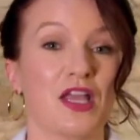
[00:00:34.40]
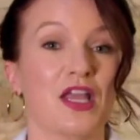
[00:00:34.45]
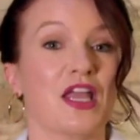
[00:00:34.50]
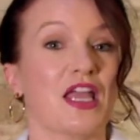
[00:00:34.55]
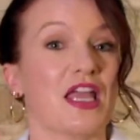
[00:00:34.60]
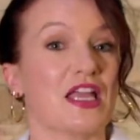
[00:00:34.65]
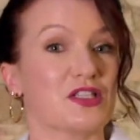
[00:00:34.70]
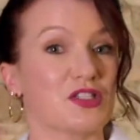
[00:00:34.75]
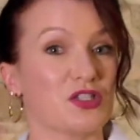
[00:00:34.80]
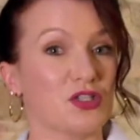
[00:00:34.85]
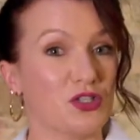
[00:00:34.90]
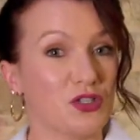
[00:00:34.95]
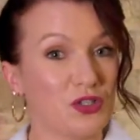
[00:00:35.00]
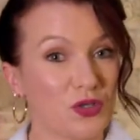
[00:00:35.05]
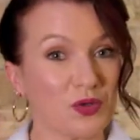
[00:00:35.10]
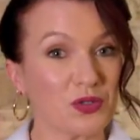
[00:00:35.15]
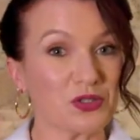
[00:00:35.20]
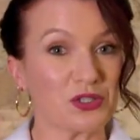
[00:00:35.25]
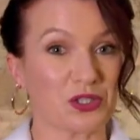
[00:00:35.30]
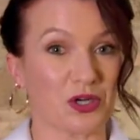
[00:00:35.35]
It's
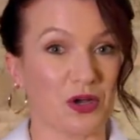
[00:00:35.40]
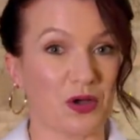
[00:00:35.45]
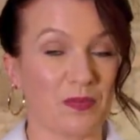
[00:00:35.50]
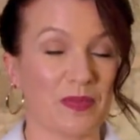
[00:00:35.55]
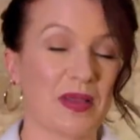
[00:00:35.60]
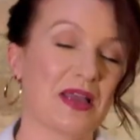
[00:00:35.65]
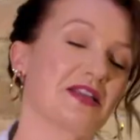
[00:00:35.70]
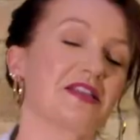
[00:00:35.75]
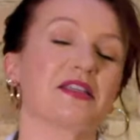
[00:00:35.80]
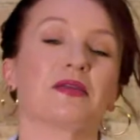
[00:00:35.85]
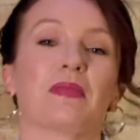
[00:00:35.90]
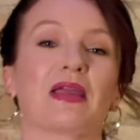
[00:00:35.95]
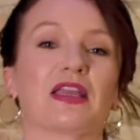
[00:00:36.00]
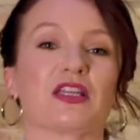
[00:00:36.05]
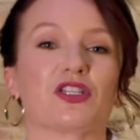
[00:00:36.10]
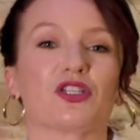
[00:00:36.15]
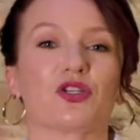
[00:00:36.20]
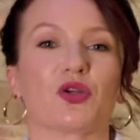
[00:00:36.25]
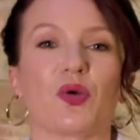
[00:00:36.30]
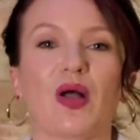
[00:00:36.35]
your job to make
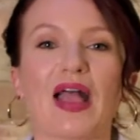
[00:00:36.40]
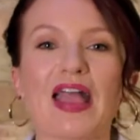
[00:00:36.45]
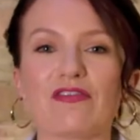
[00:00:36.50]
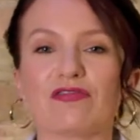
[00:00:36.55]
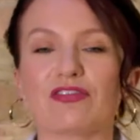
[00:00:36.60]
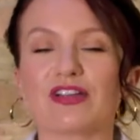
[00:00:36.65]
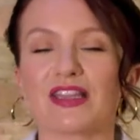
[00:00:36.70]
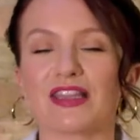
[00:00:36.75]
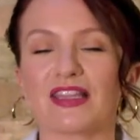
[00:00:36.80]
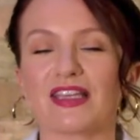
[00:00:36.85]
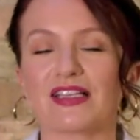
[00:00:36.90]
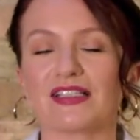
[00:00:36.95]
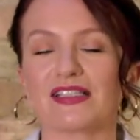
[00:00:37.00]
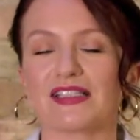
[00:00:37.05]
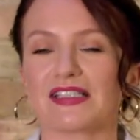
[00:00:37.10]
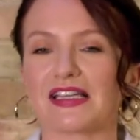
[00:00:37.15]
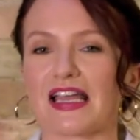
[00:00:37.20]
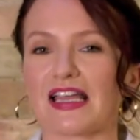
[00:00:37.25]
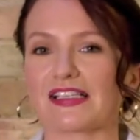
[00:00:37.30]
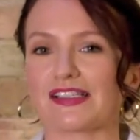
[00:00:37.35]
sure everything
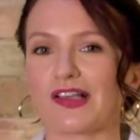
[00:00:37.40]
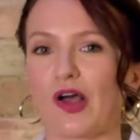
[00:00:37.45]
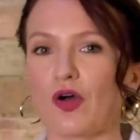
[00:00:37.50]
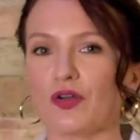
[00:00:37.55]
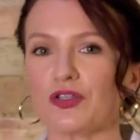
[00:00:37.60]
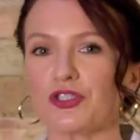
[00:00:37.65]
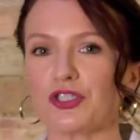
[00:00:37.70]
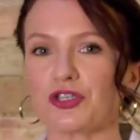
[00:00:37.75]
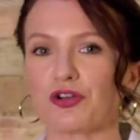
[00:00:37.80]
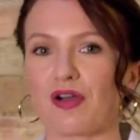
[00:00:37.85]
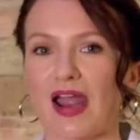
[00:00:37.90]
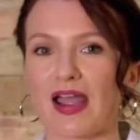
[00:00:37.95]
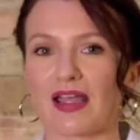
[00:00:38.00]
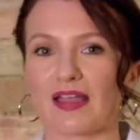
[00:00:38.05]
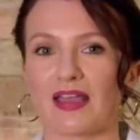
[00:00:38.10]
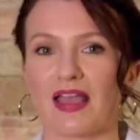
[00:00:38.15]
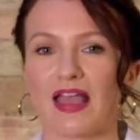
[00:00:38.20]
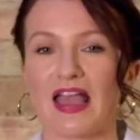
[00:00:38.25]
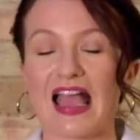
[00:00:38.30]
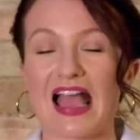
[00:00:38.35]
stays on track
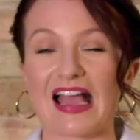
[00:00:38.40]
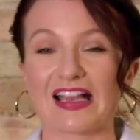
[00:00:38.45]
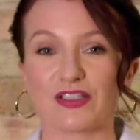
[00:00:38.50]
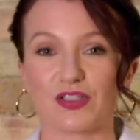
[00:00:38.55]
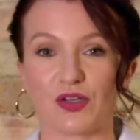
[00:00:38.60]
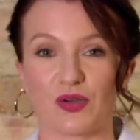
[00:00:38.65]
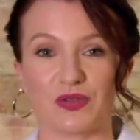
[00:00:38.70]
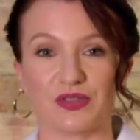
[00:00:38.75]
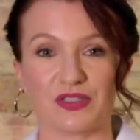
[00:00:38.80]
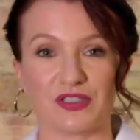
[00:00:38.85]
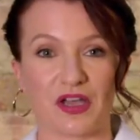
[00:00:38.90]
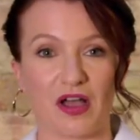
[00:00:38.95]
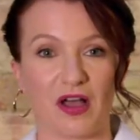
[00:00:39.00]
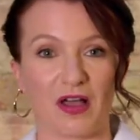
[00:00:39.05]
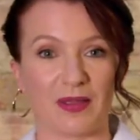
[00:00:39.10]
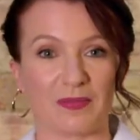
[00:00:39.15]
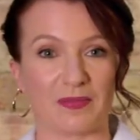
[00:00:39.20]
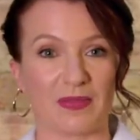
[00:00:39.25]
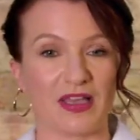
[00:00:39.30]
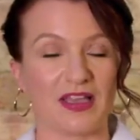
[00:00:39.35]
and on
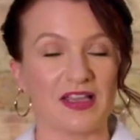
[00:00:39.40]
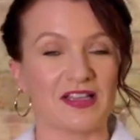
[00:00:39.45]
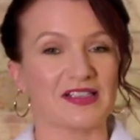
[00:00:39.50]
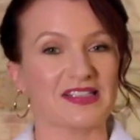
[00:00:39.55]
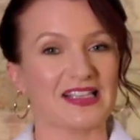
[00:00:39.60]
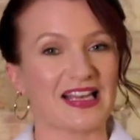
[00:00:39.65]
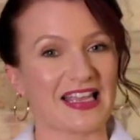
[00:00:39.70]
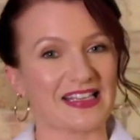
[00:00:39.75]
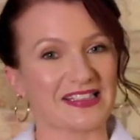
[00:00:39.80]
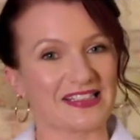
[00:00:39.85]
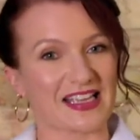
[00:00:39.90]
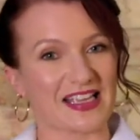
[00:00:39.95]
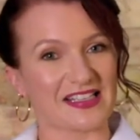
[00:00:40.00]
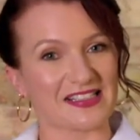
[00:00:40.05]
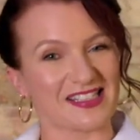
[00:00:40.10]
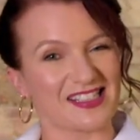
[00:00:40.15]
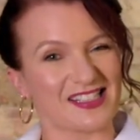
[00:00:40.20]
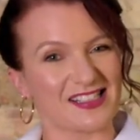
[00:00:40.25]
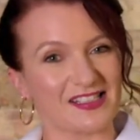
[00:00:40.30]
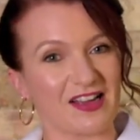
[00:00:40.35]
time. So let's get
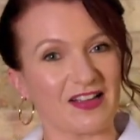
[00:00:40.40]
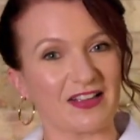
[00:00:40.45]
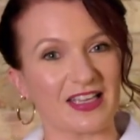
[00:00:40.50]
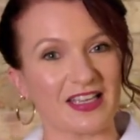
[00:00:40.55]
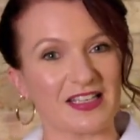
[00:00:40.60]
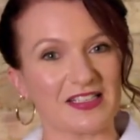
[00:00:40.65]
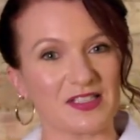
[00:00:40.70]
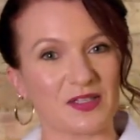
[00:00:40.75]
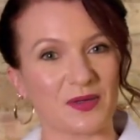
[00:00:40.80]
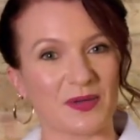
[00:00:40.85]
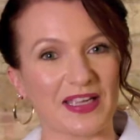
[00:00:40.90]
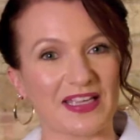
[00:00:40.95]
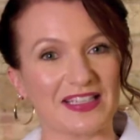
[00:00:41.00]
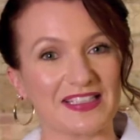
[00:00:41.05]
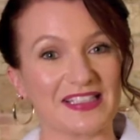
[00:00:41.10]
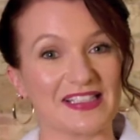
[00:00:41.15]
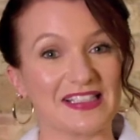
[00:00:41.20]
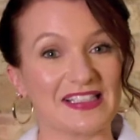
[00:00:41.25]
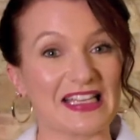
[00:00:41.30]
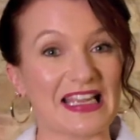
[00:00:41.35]
stuck into it
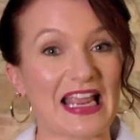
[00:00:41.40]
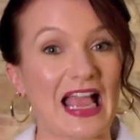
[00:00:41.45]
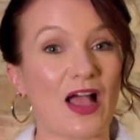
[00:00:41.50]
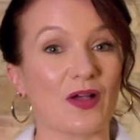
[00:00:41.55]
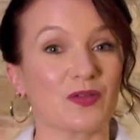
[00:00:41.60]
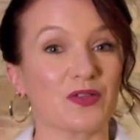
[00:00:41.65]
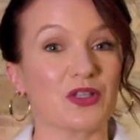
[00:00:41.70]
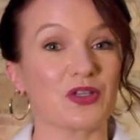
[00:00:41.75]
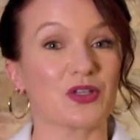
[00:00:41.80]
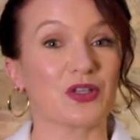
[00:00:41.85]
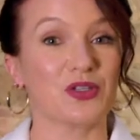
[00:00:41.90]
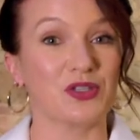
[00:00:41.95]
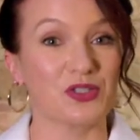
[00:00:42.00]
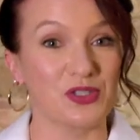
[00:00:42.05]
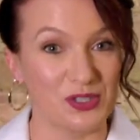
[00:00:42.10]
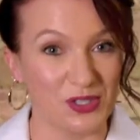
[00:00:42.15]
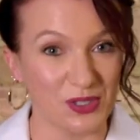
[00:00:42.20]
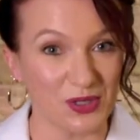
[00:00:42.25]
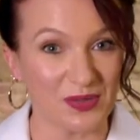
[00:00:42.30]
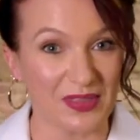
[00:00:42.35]
to see how you can
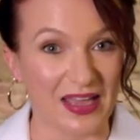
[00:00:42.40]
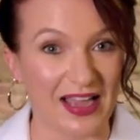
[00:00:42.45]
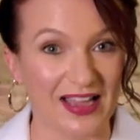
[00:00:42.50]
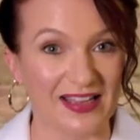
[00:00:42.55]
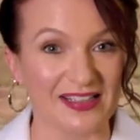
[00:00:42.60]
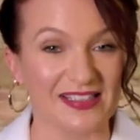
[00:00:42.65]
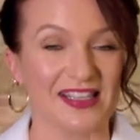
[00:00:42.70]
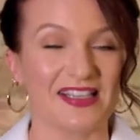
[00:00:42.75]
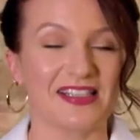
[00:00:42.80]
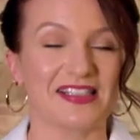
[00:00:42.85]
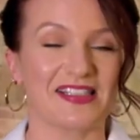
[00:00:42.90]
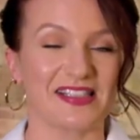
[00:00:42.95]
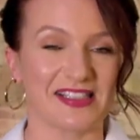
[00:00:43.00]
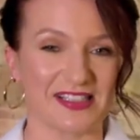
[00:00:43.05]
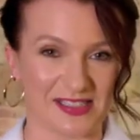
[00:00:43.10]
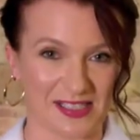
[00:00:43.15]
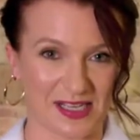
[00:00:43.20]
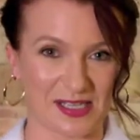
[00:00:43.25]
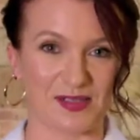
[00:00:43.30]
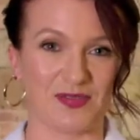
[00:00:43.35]
do that
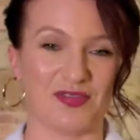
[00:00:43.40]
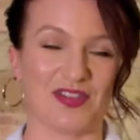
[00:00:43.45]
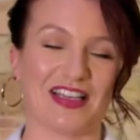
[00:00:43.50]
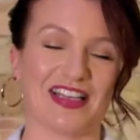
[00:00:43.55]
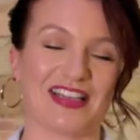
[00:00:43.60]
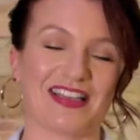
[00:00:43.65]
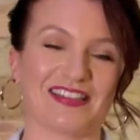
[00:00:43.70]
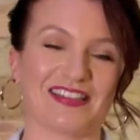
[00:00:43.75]
successfully.